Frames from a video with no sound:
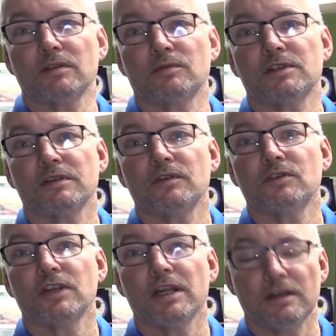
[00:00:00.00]
Whereas if you
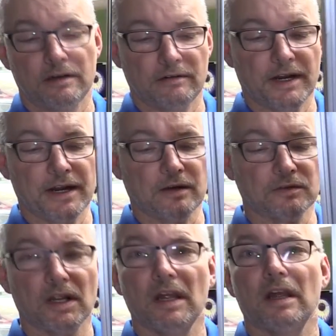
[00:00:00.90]
chain it
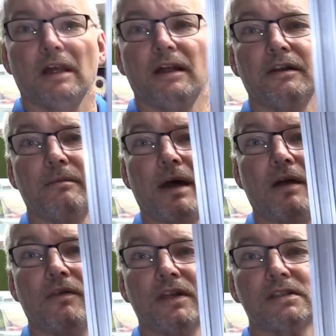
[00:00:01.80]
around and you
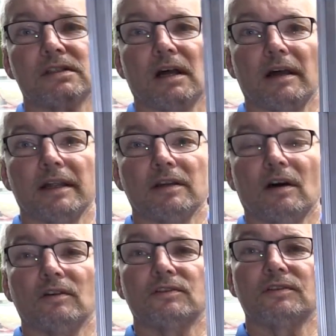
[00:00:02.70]
mount this side
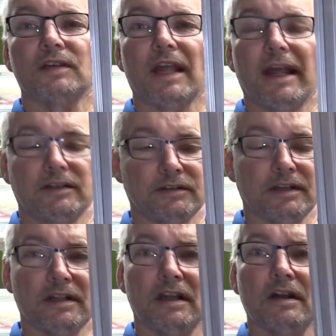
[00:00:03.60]
onto the
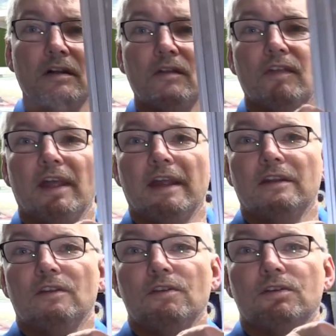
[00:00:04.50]
gantry,
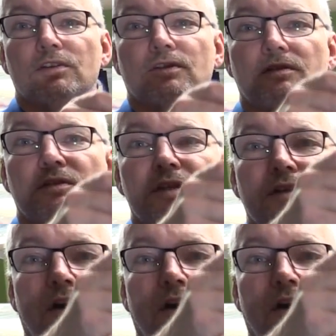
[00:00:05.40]
then you could screw this